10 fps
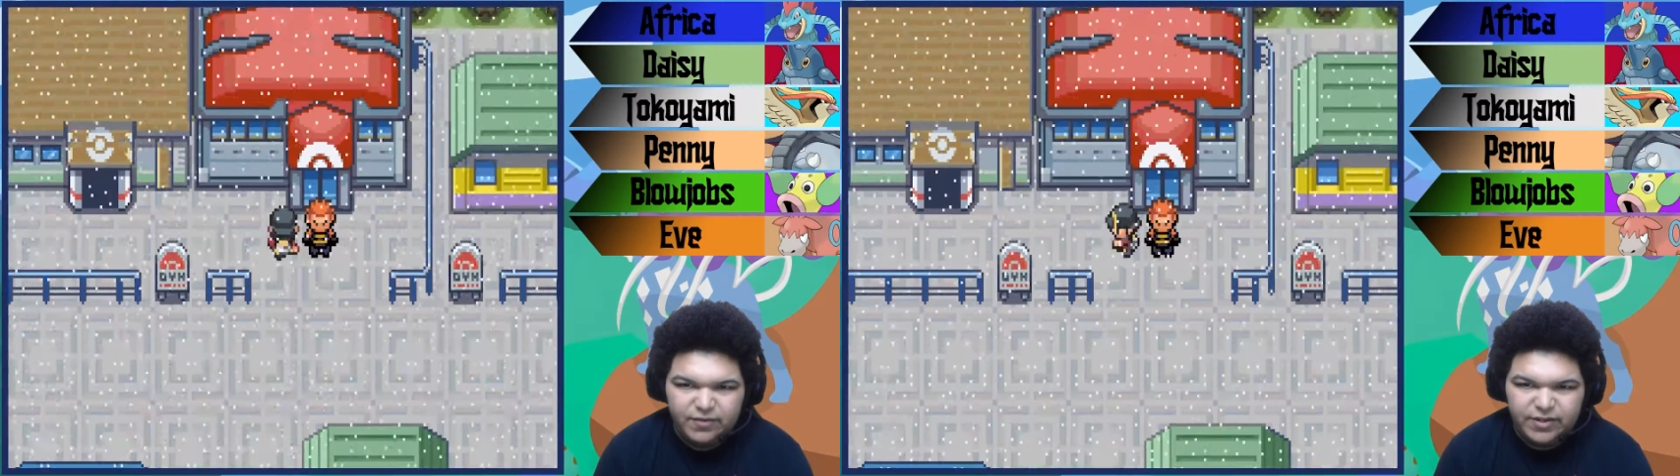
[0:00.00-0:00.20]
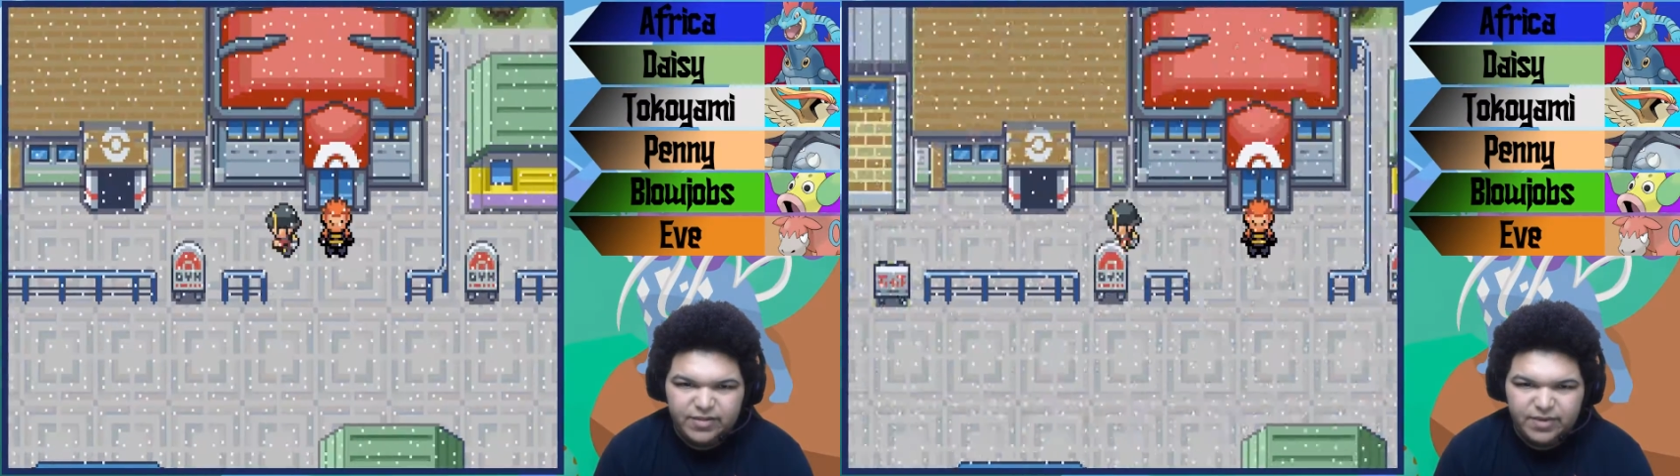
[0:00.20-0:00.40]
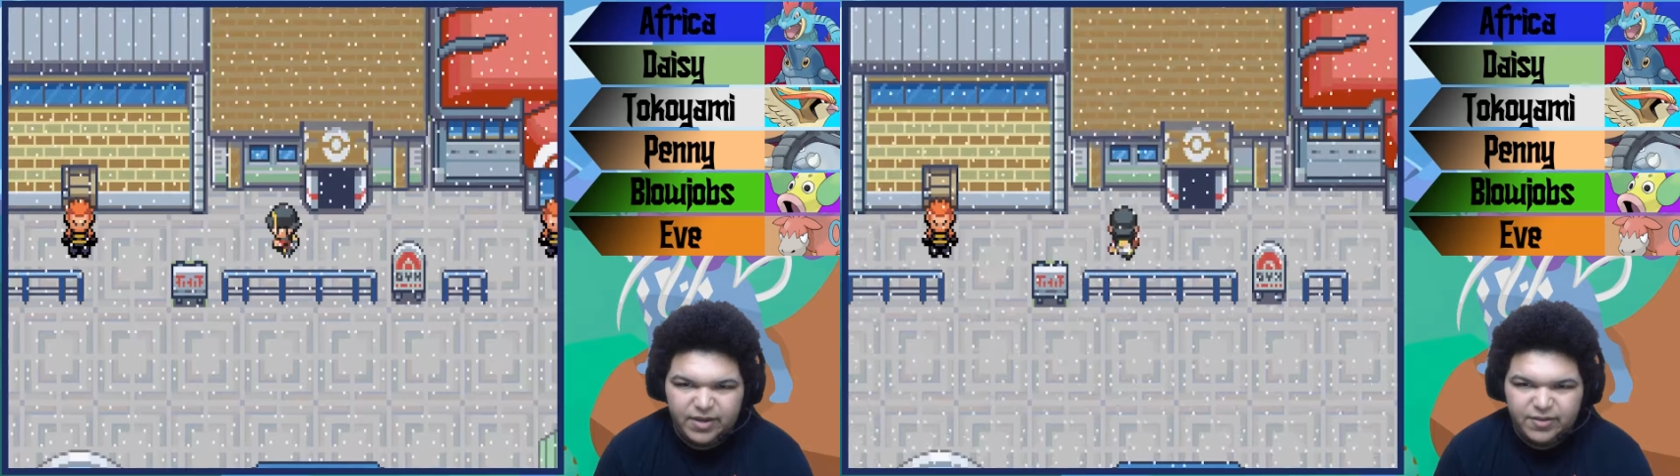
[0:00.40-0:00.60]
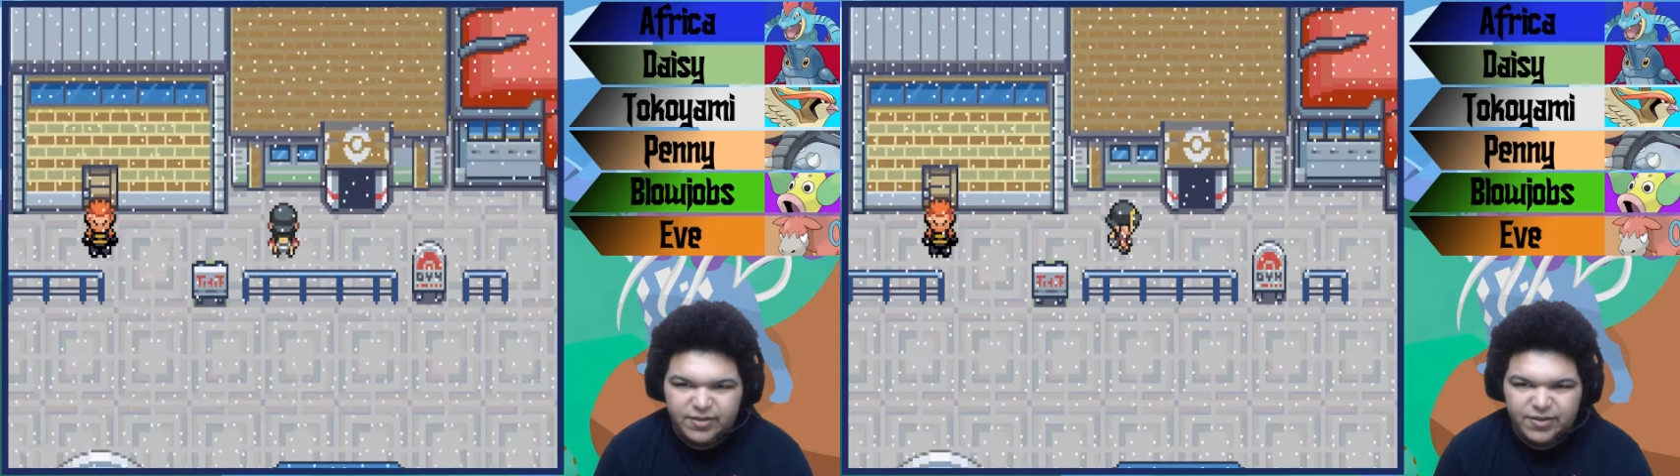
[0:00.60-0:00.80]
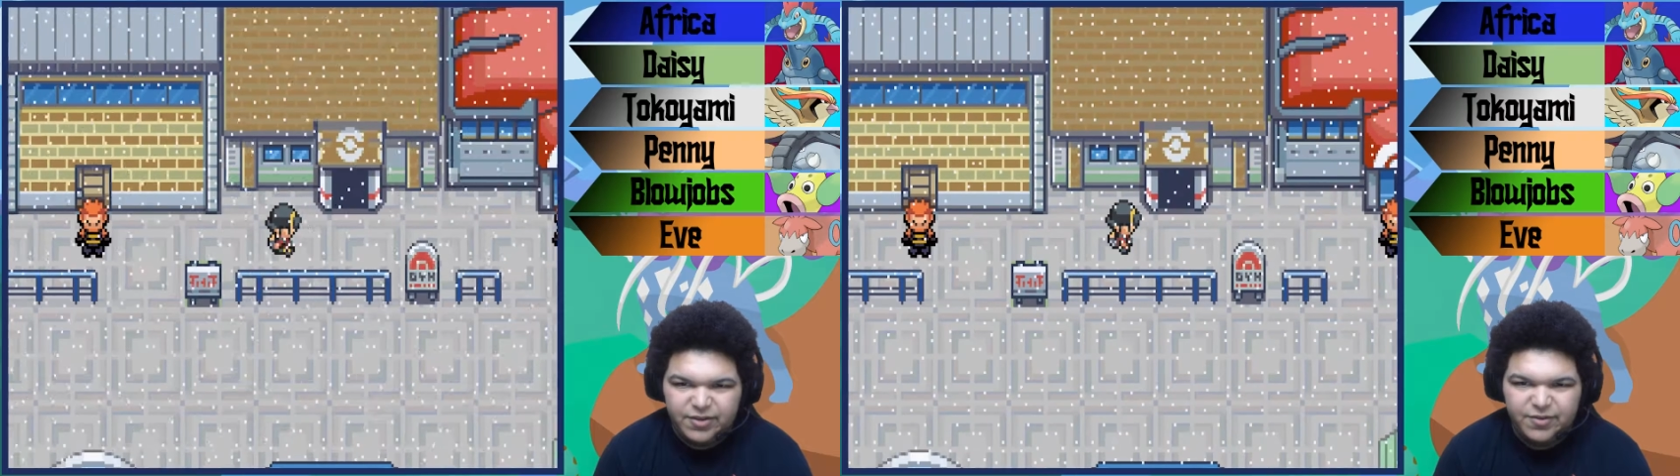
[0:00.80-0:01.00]
find something
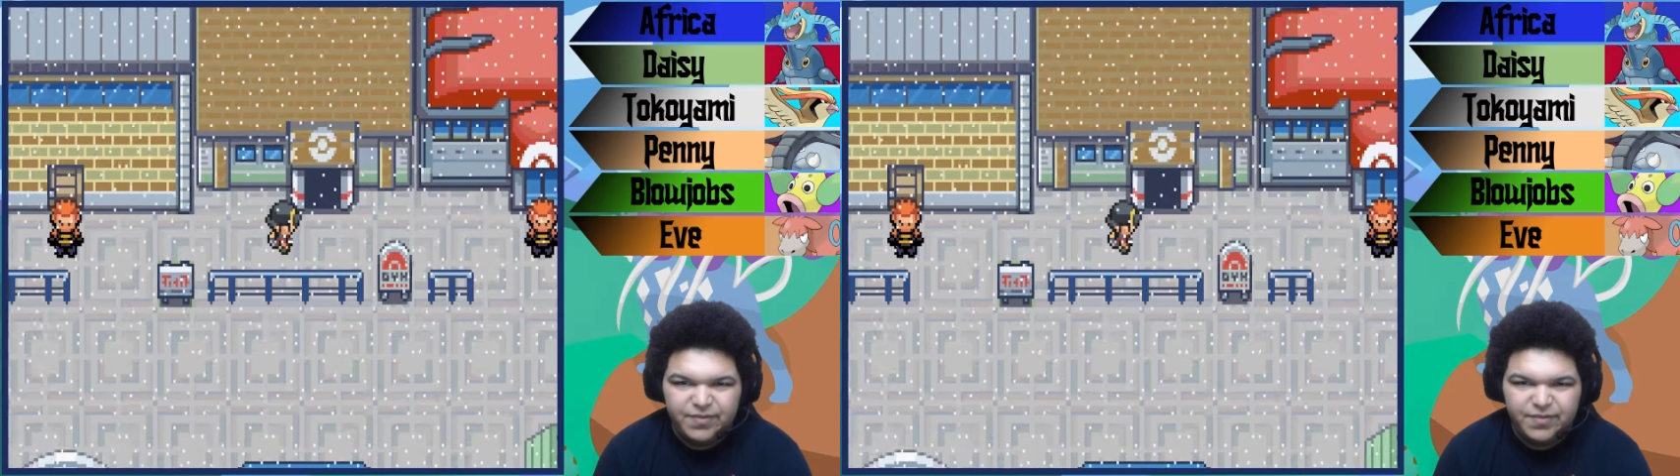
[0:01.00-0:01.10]
else to